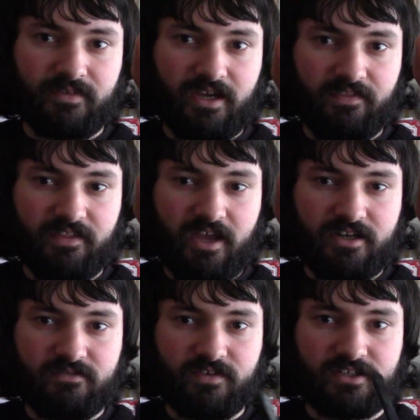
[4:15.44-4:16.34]
At the
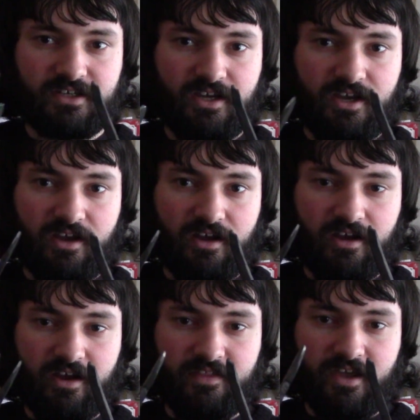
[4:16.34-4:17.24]
end of it,
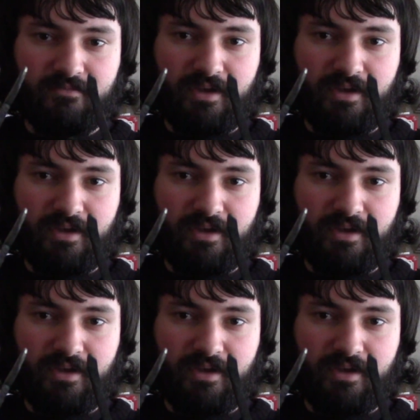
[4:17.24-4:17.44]
I then